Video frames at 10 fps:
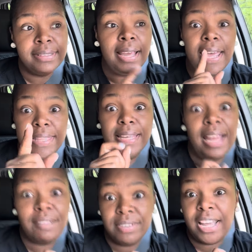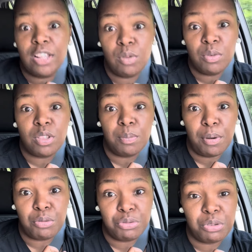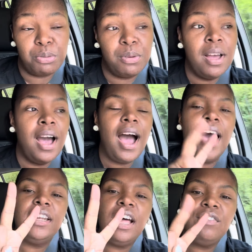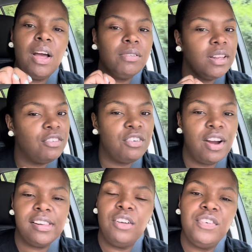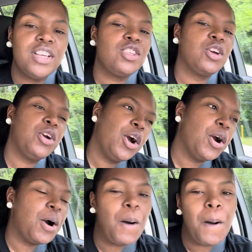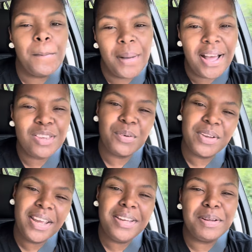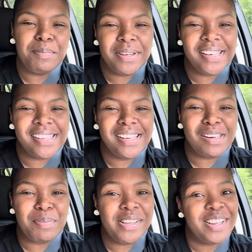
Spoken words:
And the 11 days we were supposed to. I love y'all with the love of Christ. Don't forget to, girl, mind your kingdom business. Peace,